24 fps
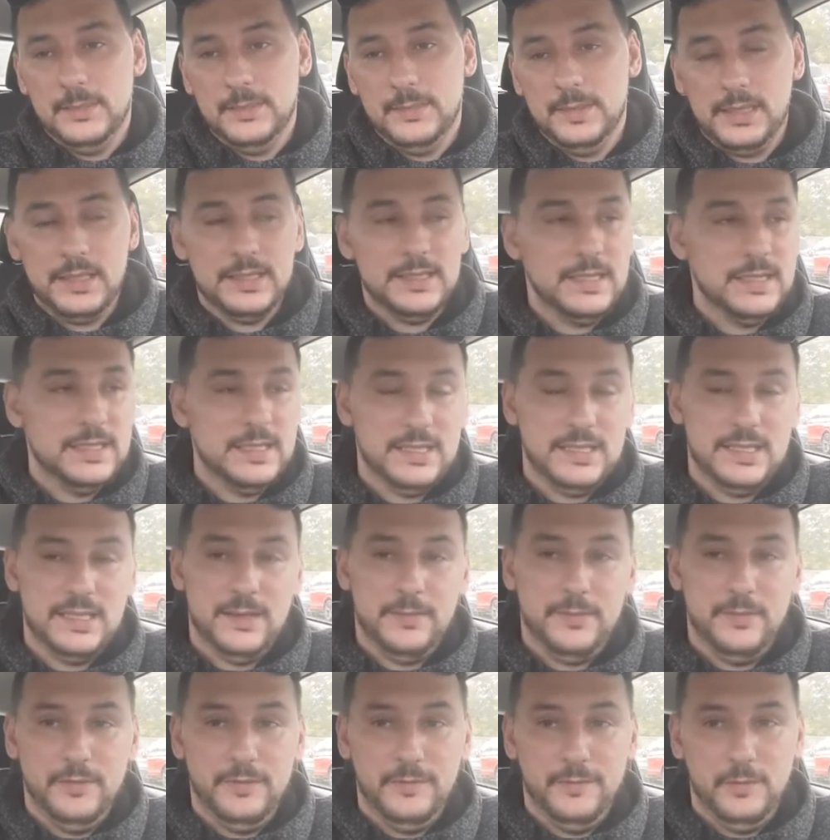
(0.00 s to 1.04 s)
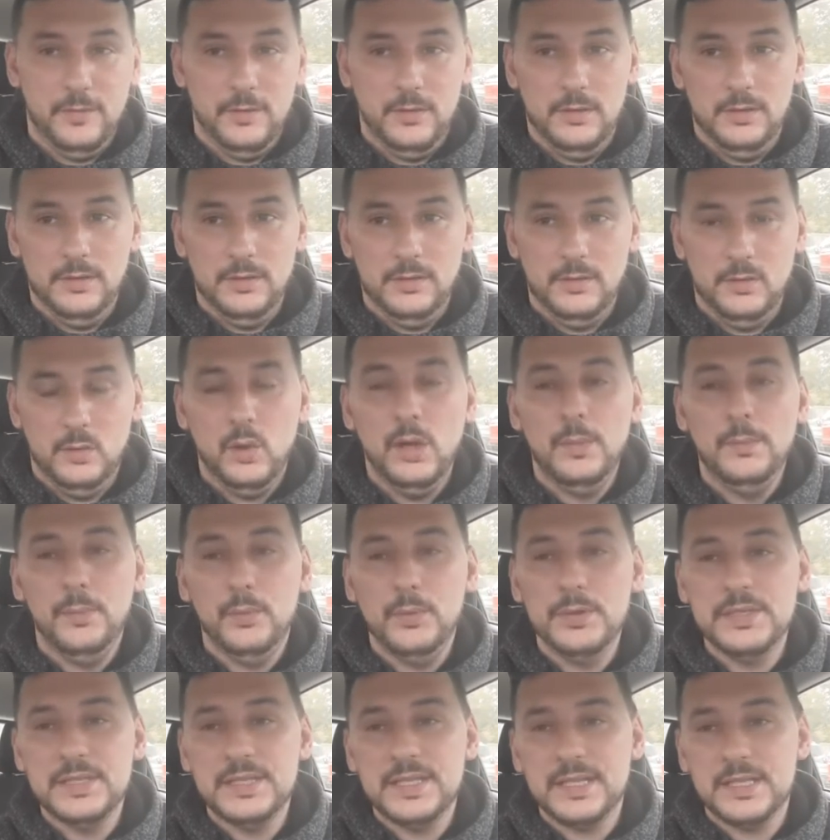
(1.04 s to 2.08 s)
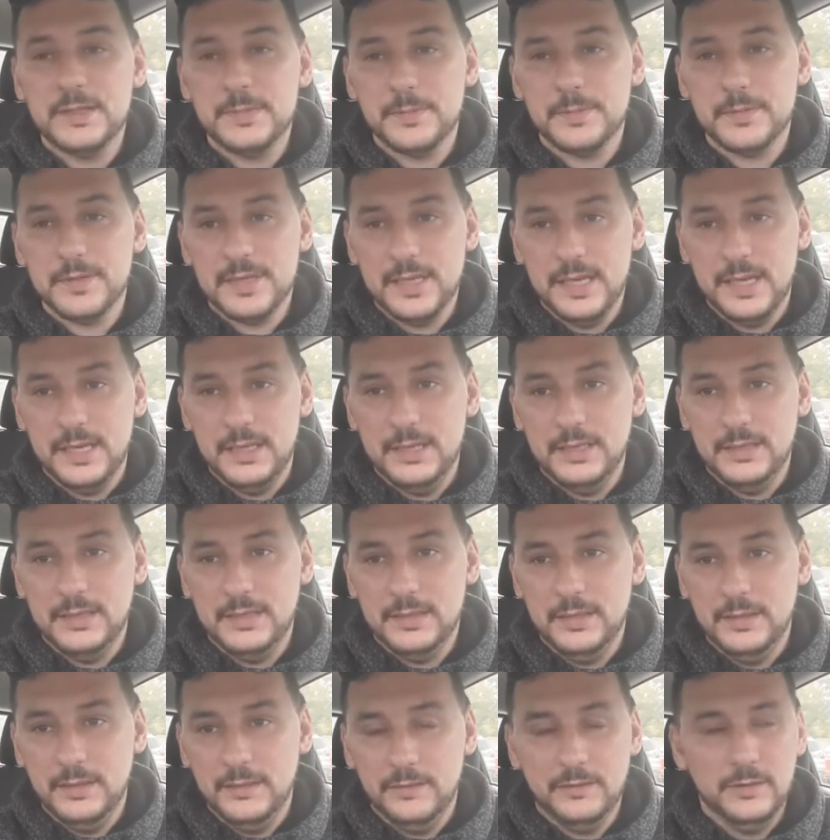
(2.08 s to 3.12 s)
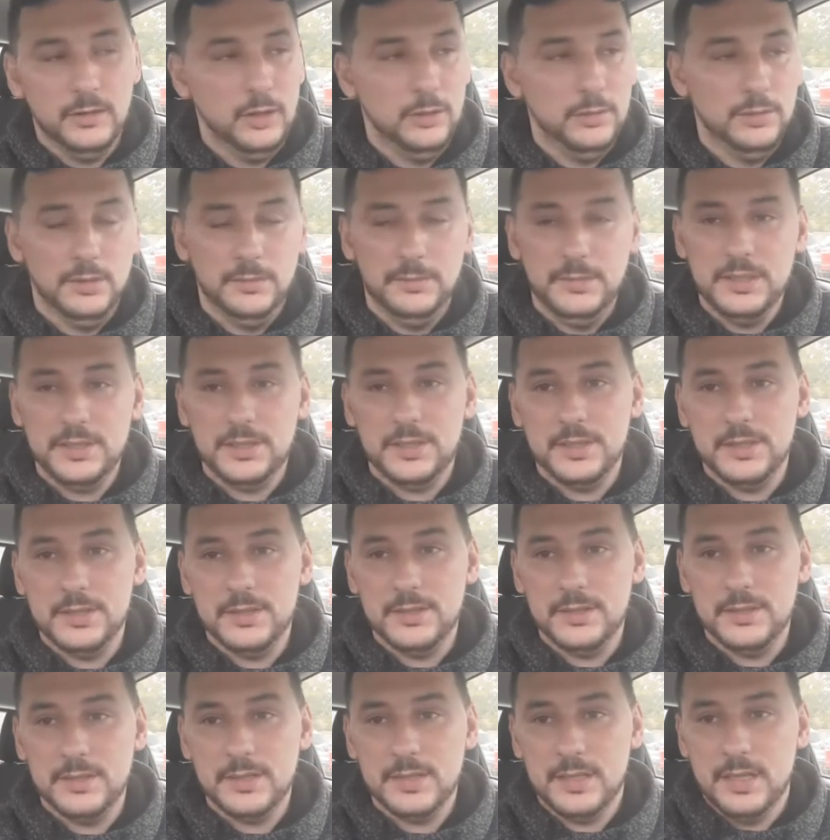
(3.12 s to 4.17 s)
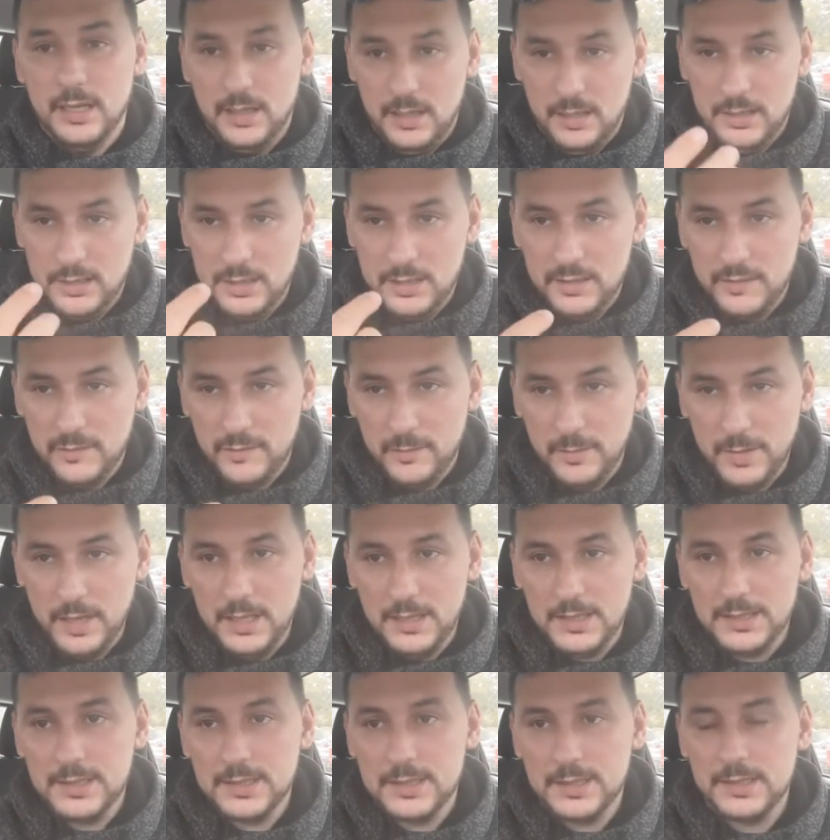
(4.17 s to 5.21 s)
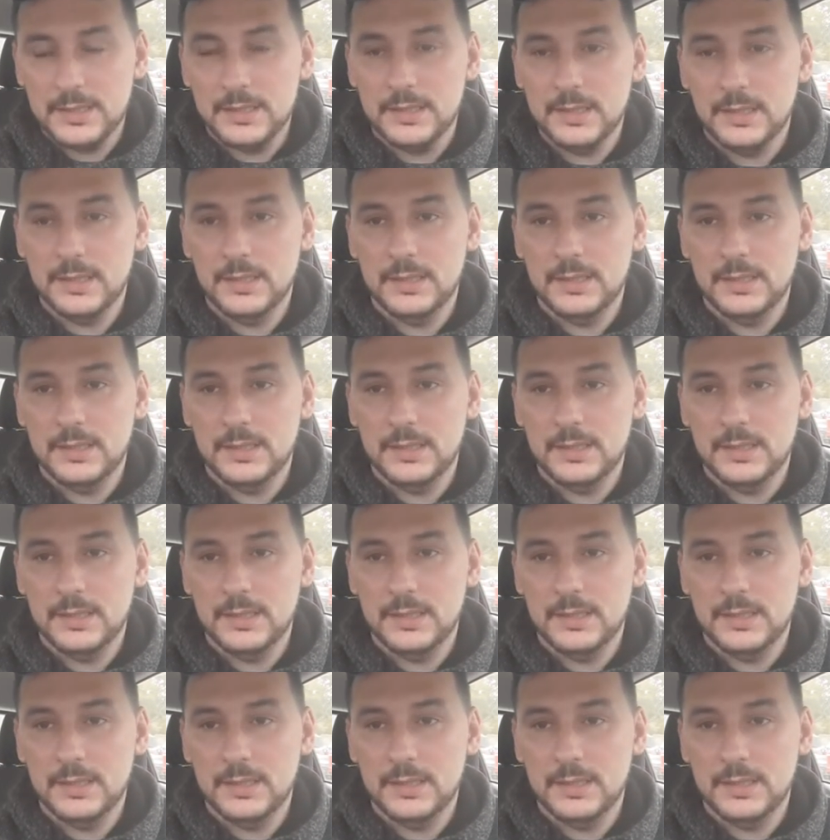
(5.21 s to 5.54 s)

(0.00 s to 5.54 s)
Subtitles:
Because as I said before, 1.6% of global emissions is from us.